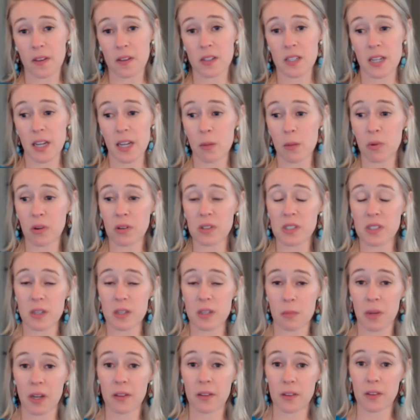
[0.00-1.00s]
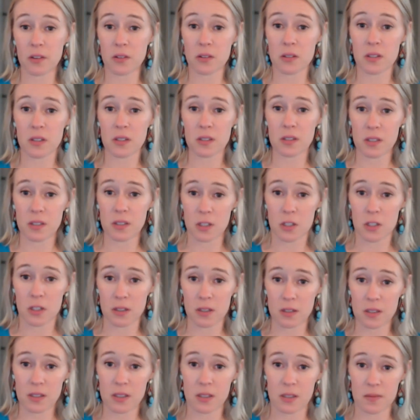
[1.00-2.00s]
that table to make those
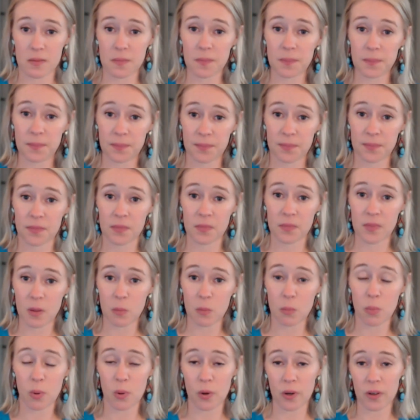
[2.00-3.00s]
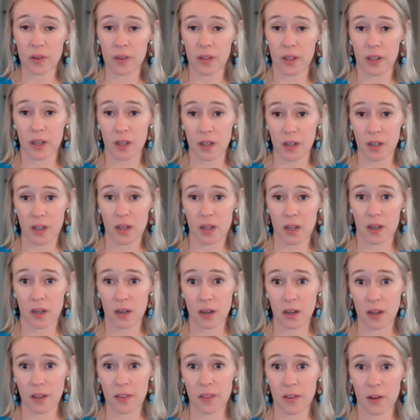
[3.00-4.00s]
decisions, mm -hmm. importantly, and,
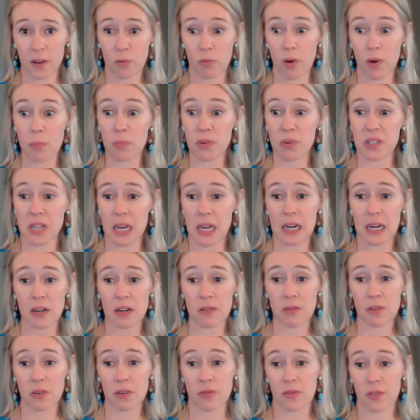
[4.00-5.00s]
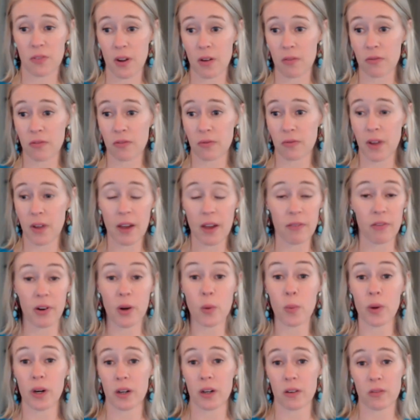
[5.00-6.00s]
and I think representative of, of
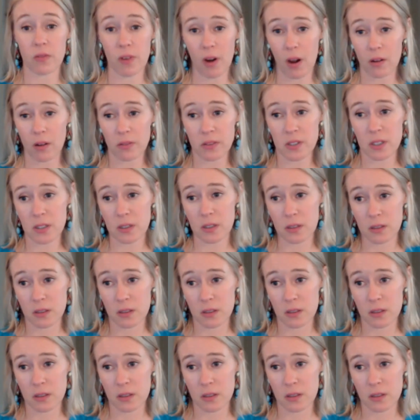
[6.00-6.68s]
everyone involved.